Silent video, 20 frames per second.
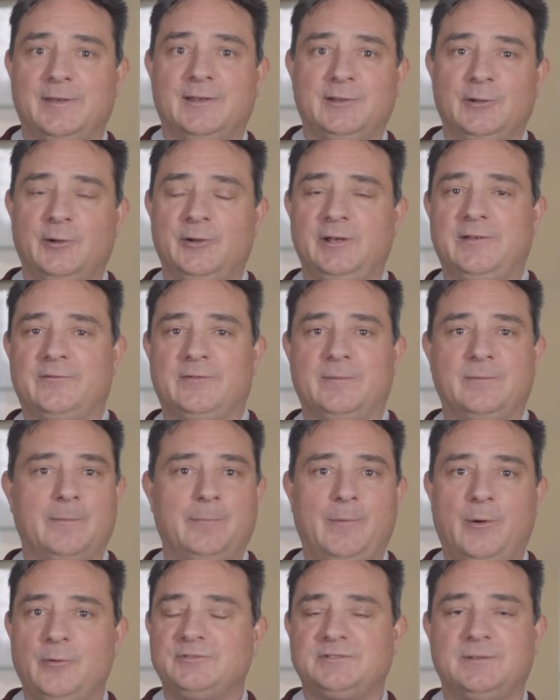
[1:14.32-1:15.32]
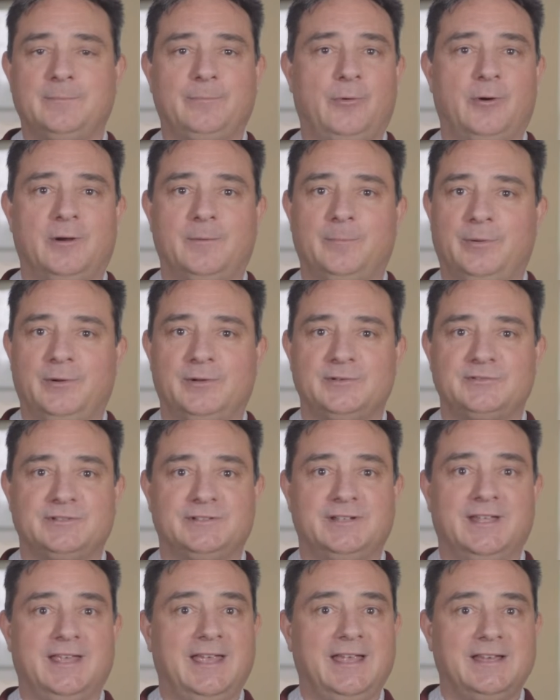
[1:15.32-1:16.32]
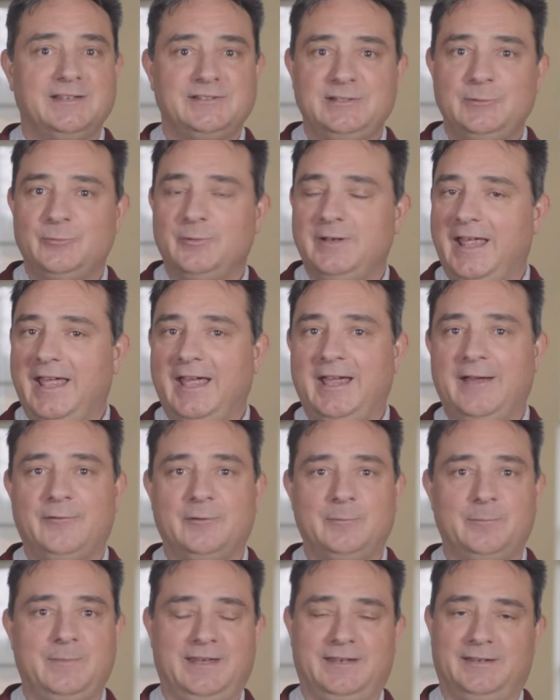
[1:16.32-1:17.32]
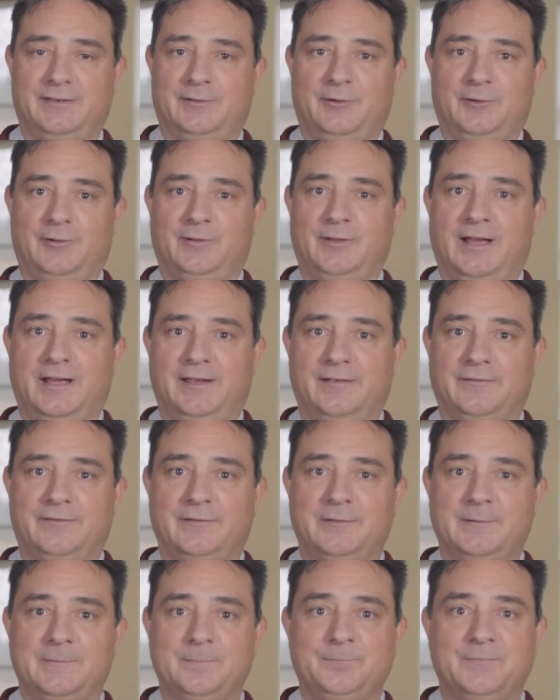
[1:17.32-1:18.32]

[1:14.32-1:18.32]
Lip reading: and learning from the most important person she would ever meet in her life,